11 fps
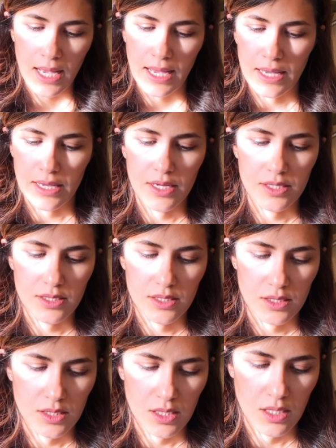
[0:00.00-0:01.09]

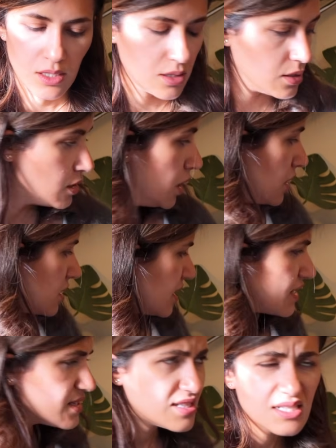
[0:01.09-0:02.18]
And
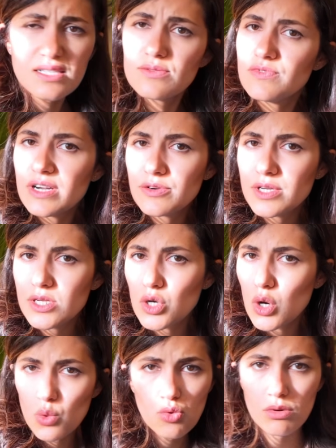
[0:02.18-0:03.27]
yeah, this is a very
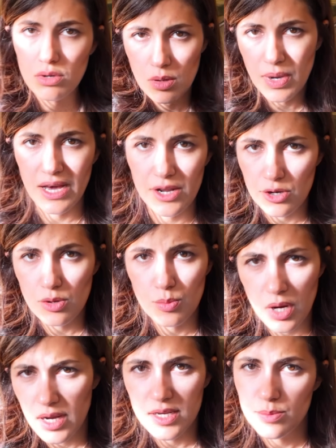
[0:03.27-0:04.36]
known pattern
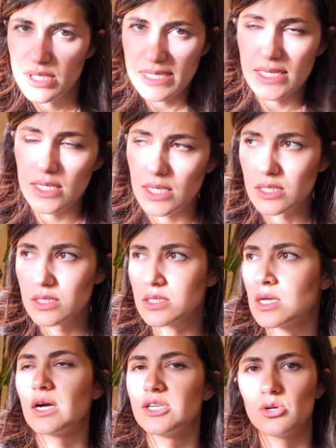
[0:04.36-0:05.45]
by Petiteknit.
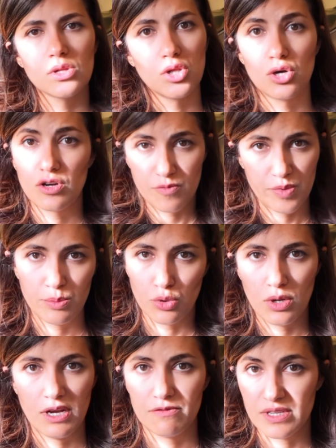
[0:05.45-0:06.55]
I know a lot of
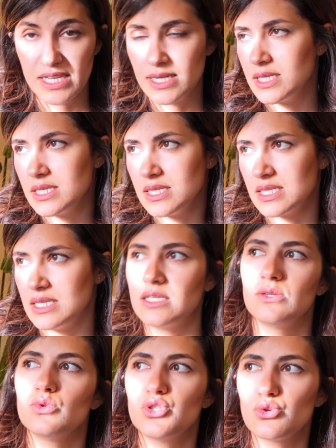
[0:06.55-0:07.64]
people have knitted this and
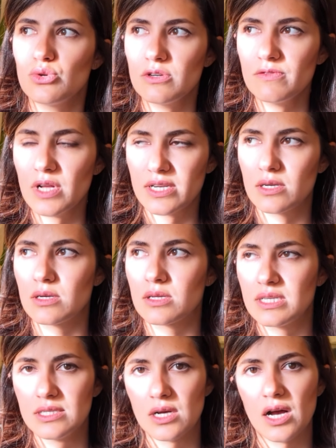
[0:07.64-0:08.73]
it was sort of like a
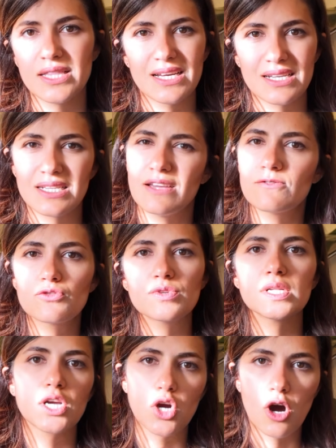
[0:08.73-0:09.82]
design that it never
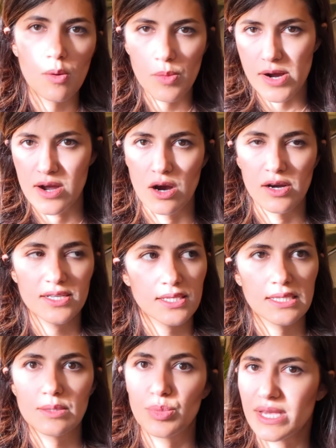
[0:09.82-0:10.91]
really caught my eyes
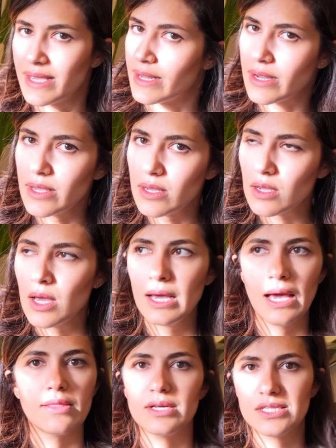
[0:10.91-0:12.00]
in the beginning.
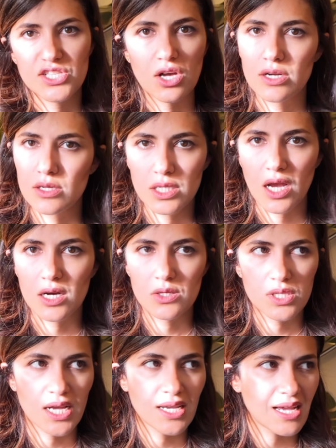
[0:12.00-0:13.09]
And then suddenly I
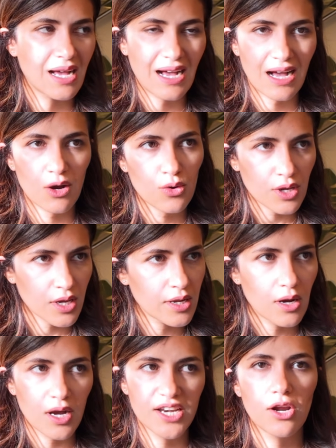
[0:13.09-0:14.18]
was like, how can
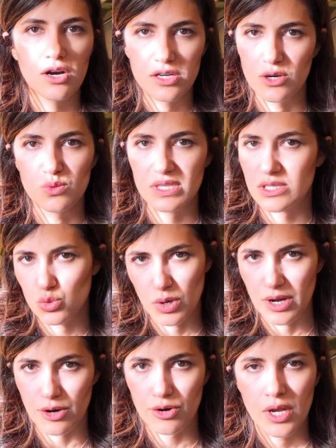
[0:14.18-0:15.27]
I not own this
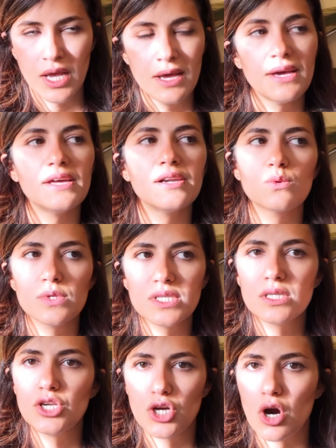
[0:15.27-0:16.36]
sweater? And it was
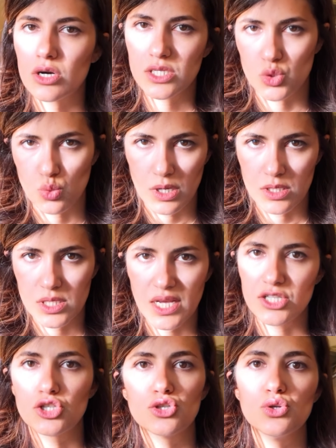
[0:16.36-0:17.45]
the yarn as well, because I
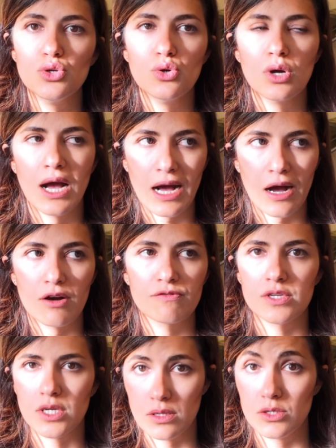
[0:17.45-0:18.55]
do have
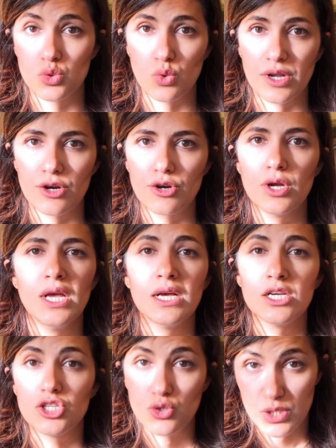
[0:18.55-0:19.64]
another sweater
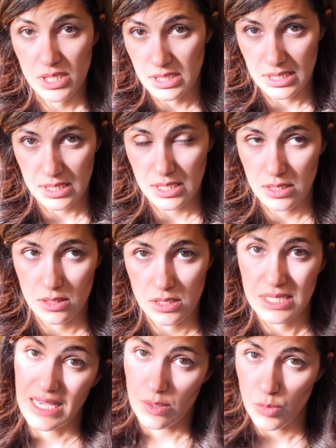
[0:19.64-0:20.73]
used this in the
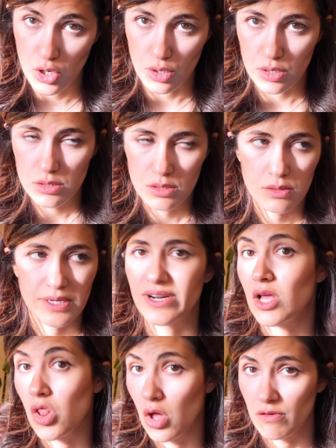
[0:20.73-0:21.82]
same yarn and
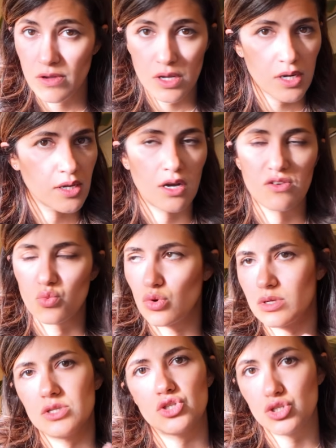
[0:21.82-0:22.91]
I love it and I've
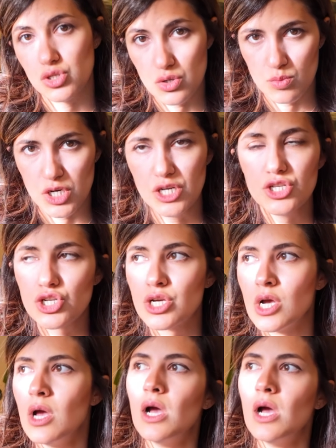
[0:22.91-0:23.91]
worn it so much.